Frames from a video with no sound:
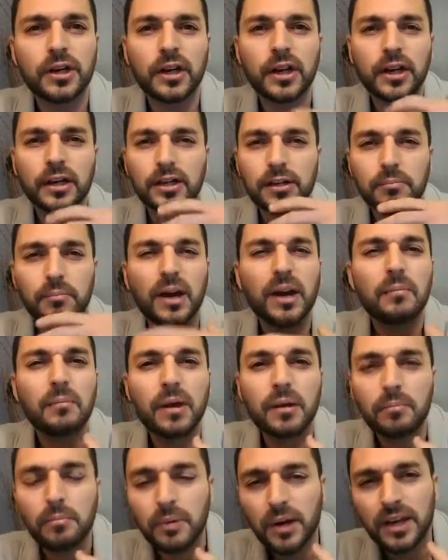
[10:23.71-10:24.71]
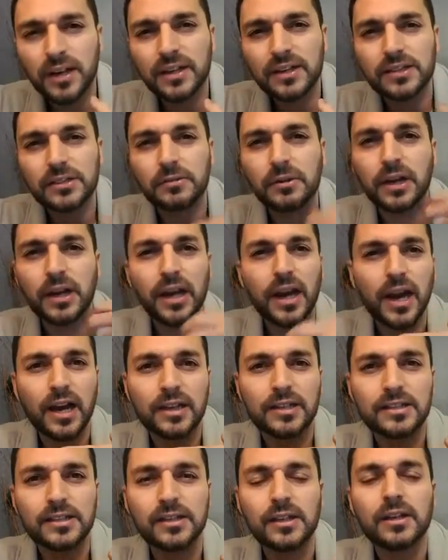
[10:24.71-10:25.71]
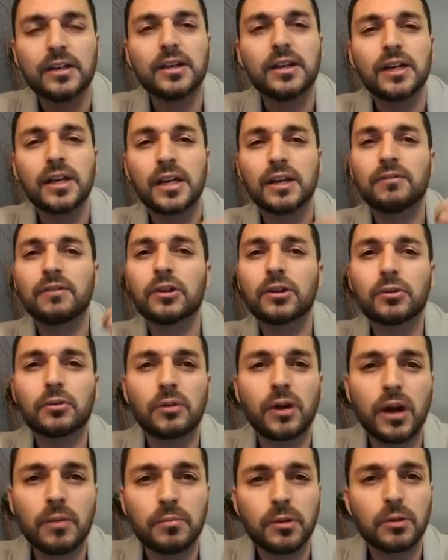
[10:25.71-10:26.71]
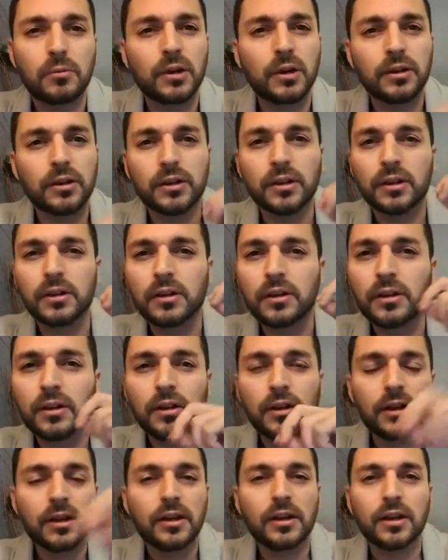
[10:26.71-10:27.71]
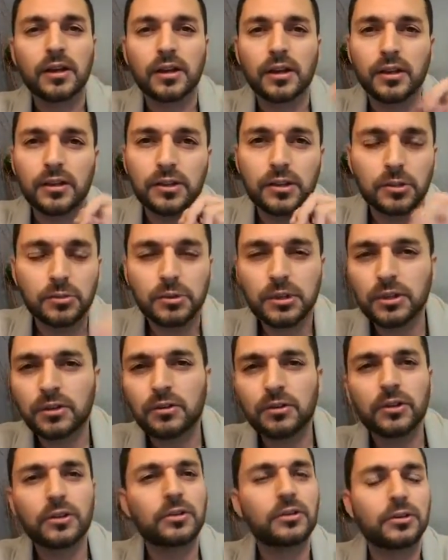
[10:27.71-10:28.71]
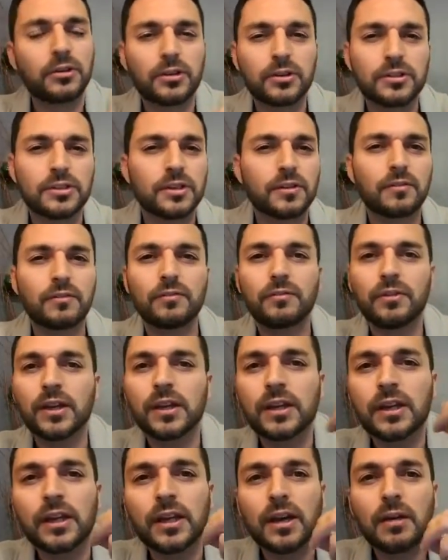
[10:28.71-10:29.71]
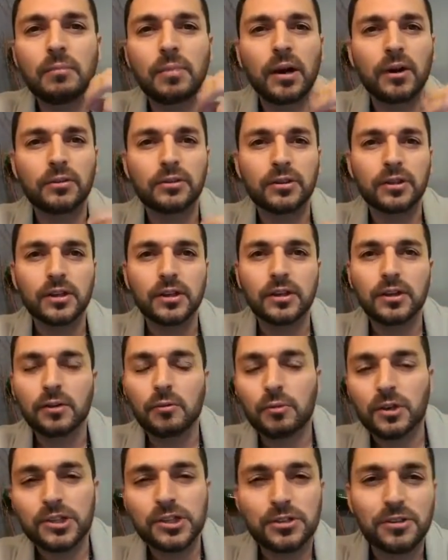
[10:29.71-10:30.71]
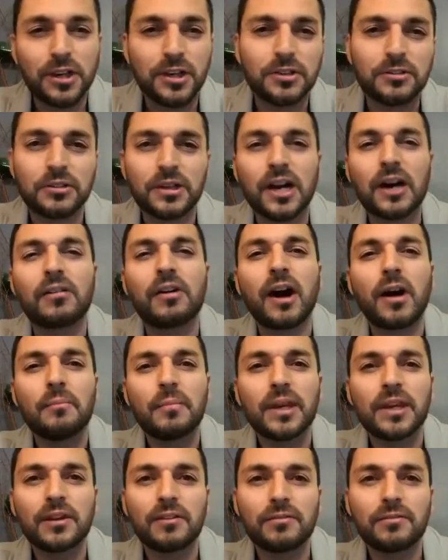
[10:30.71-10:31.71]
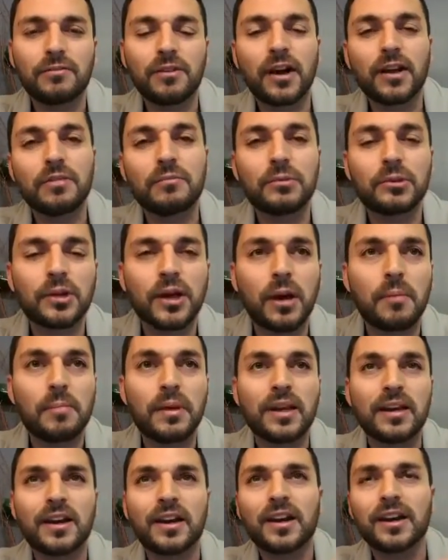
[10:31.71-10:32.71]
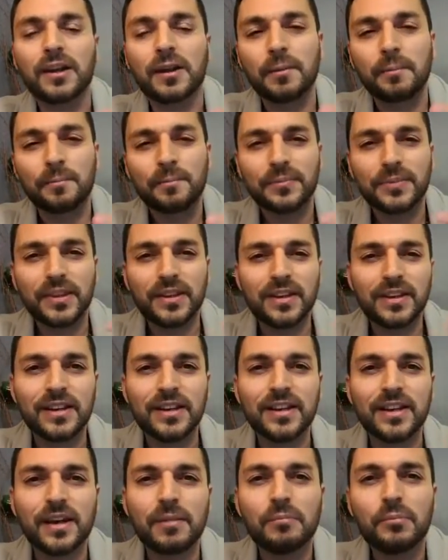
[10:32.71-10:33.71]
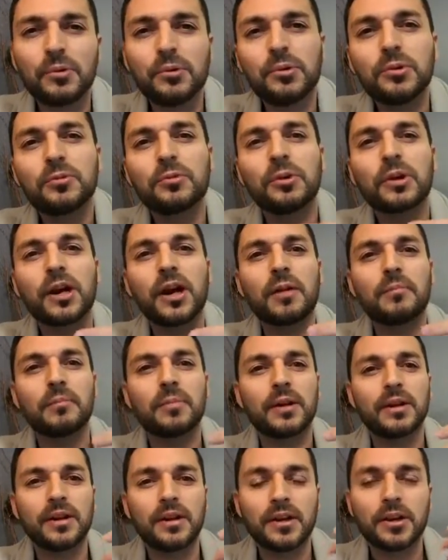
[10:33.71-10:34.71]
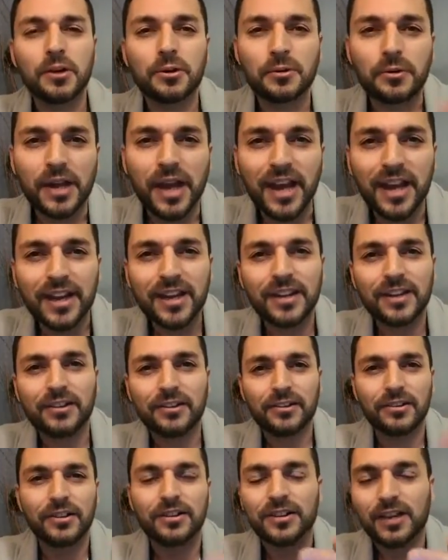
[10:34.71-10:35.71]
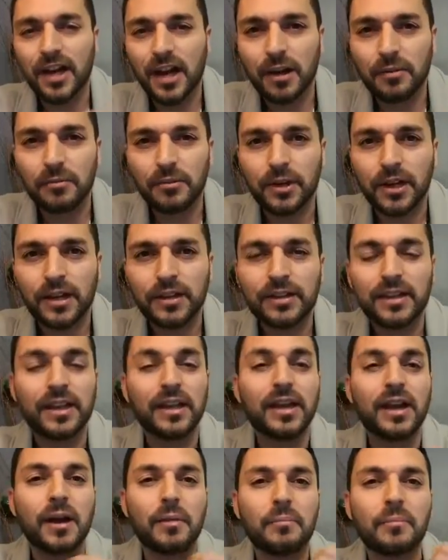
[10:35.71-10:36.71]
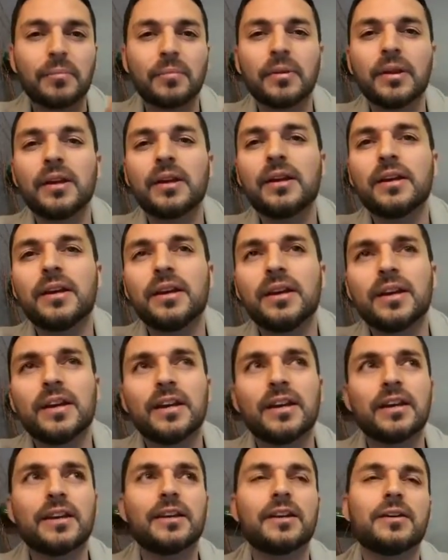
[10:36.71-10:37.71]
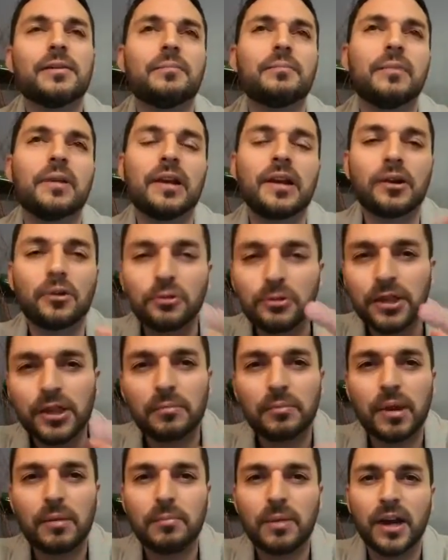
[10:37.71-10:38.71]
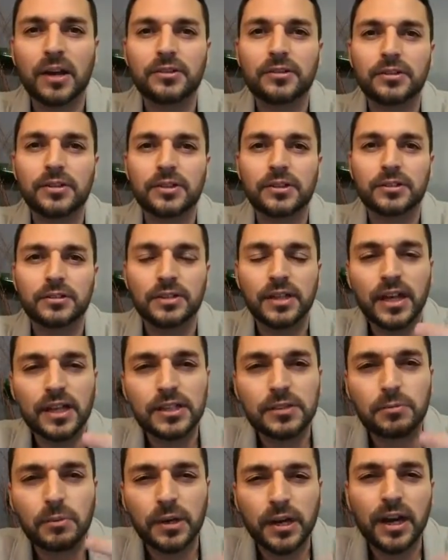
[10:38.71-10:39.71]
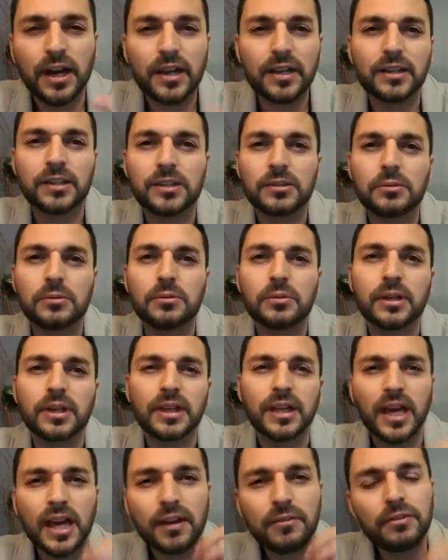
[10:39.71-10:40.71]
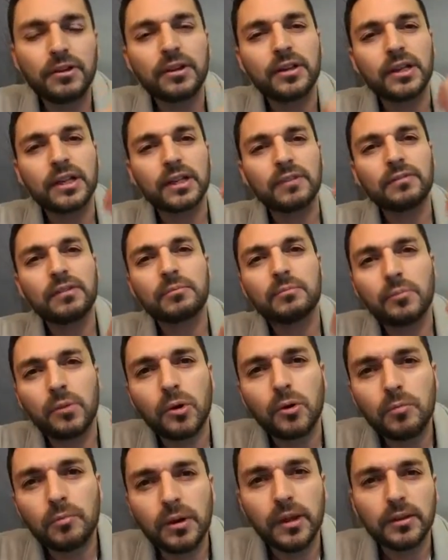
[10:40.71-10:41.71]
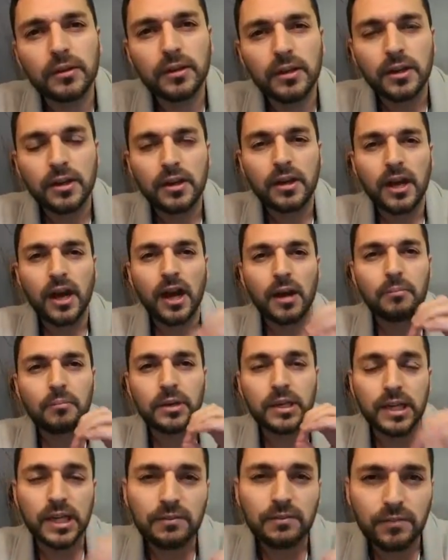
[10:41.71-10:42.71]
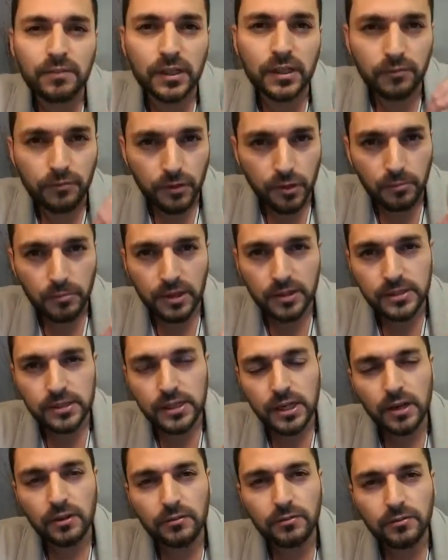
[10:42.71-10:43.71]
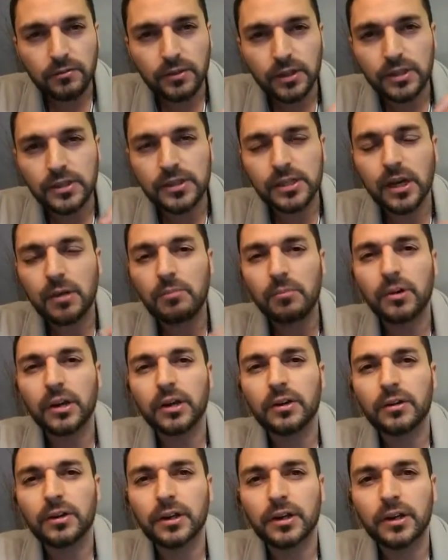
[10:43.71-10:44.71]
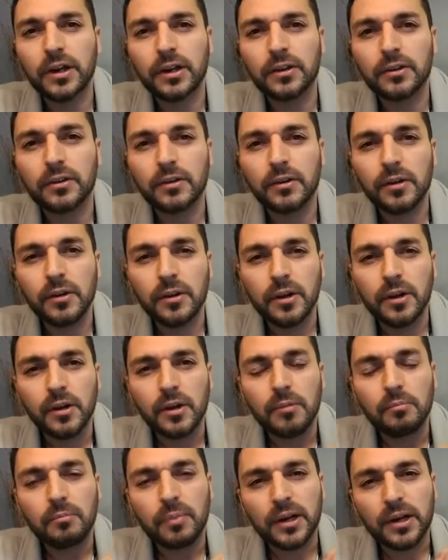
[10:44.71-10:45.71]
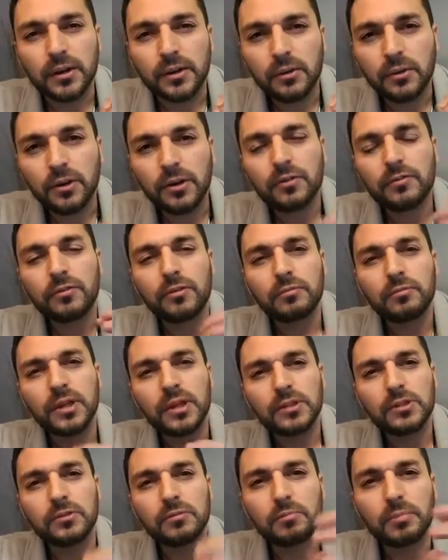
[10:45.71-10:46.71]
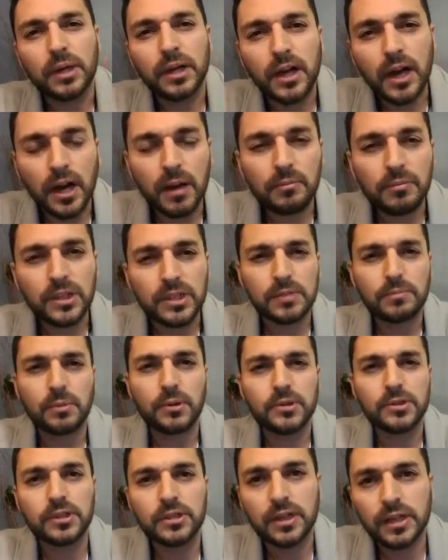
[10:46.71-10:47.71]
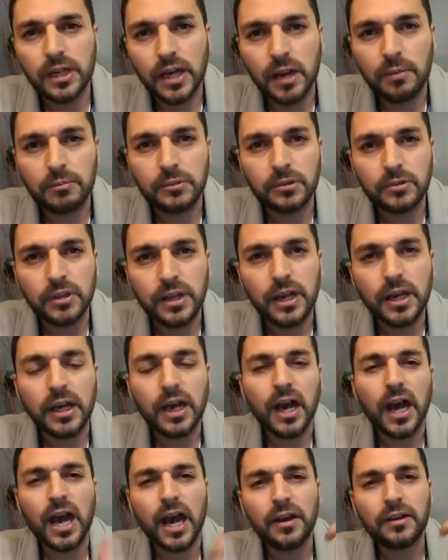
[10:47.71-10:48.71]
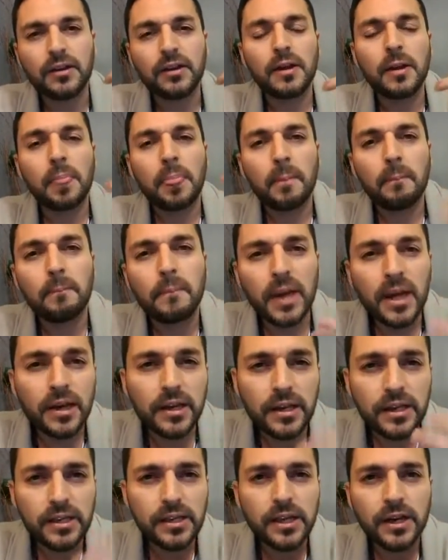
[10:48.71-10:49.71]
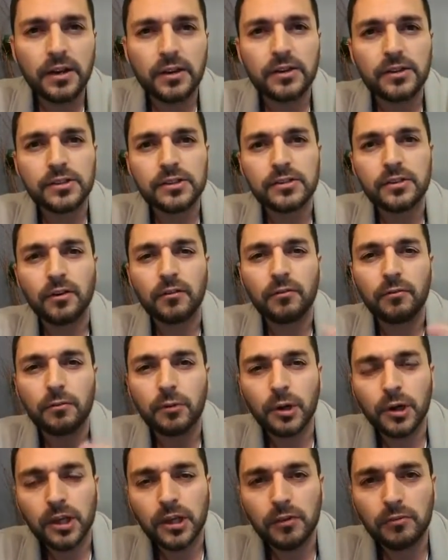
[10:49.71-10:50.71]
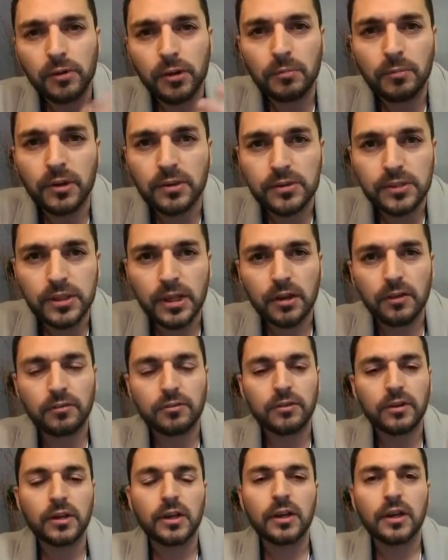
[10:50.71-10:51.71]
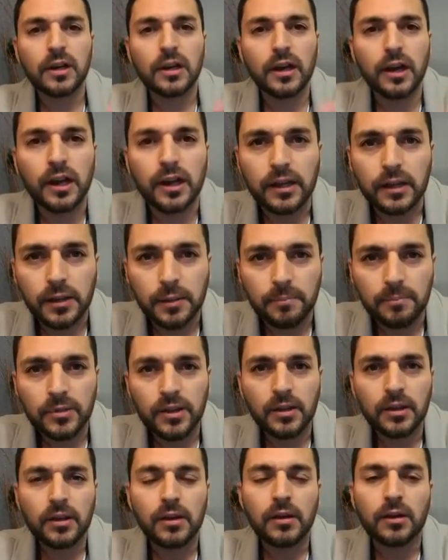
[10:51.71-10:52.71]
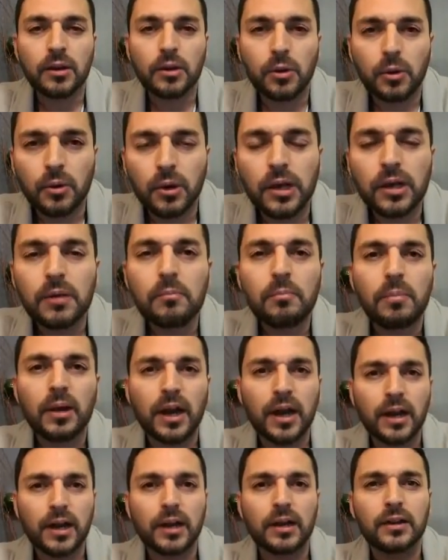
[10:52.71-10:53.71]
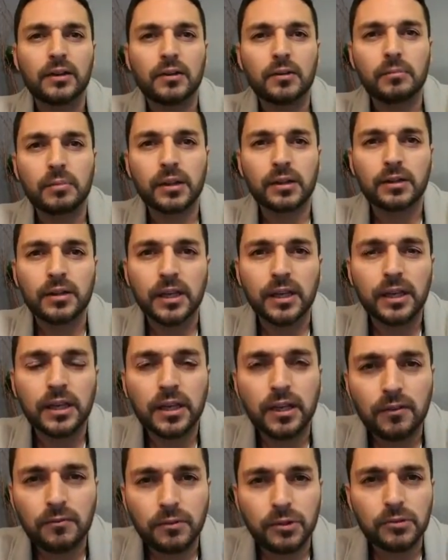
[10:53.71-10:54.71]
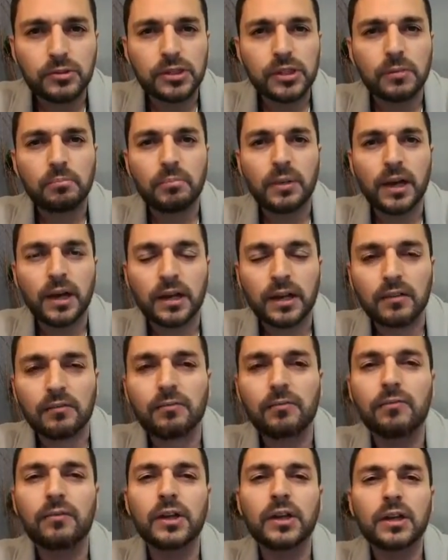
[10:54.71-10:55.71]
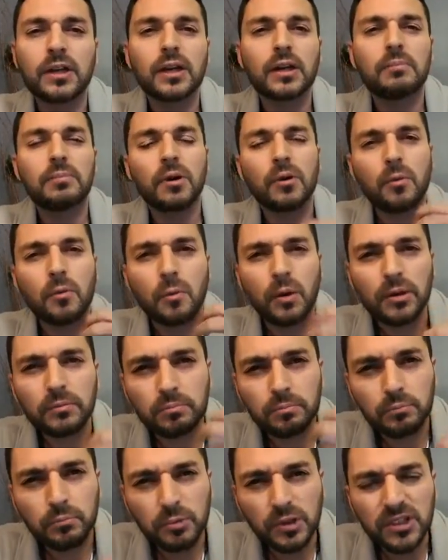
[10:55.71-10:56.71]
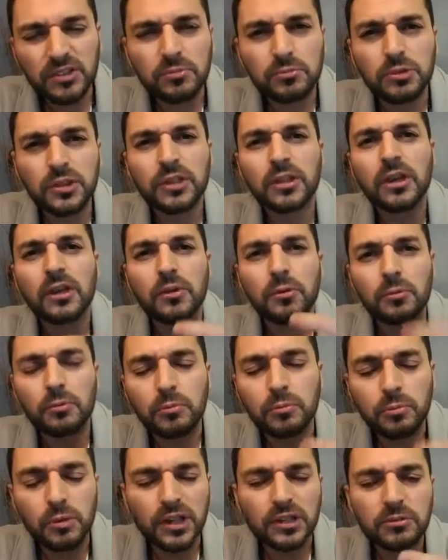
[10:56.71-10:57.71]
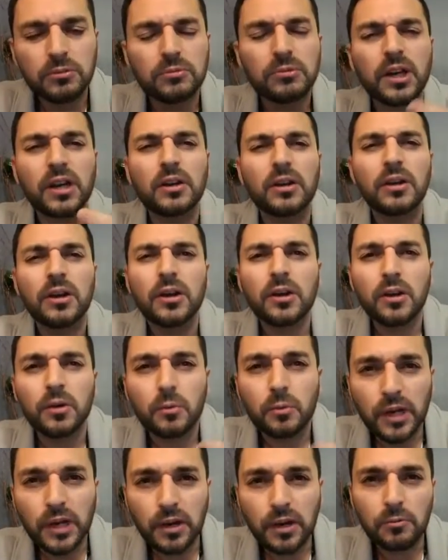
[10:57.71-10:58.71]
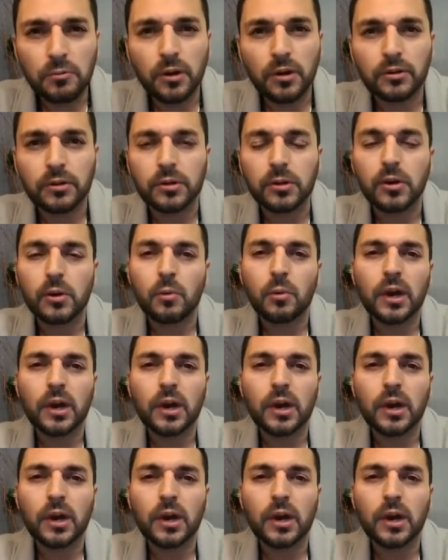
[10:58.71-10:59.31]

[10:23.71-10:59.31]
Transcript: Like my brain is relaxed, even though I'm the one doing all the turns and thinking about what should I do now. I'm in the fun mood. I'm in a mood where I'm creating all the time, right? And I'm loading my battery. So that's what I do in every given moment. I'm giving from myself in some way or another. But in order for me to become this person I am today, I had many years of working with myself, like going back a little bit, taking a few steps back and thinking about what do I really want?